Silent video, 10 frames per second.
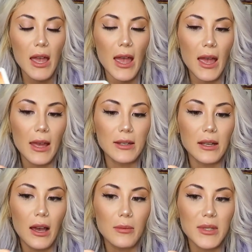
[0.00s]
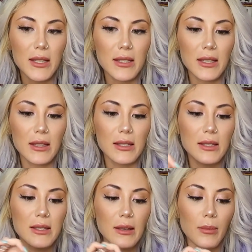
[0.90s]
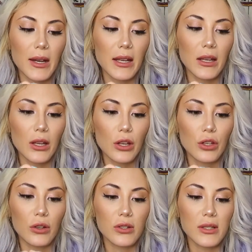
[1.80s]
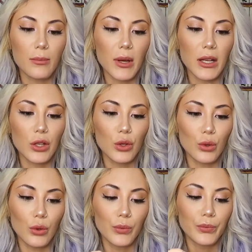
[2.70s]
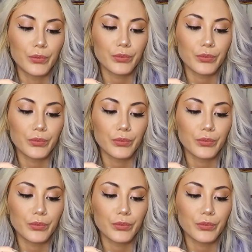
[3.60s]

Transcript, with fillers: And I'm sensing this is somebody, you're somebody who,